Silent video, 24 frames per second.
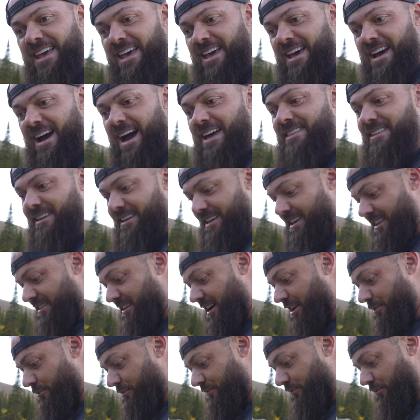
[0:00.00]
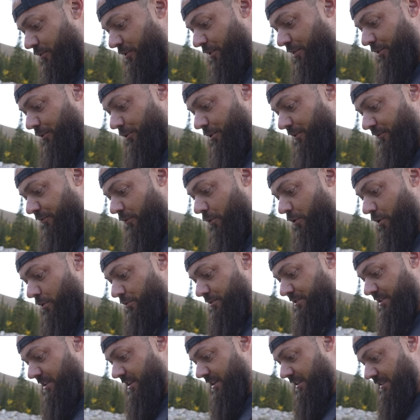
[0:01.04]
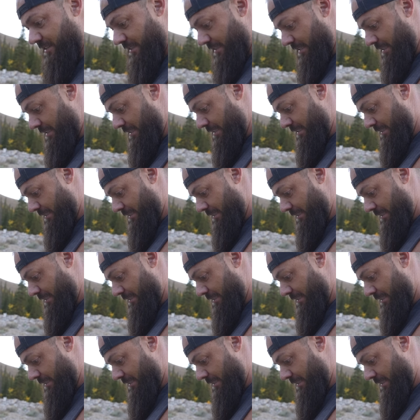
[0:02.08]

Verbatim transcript: I think he thought it was for a 3406.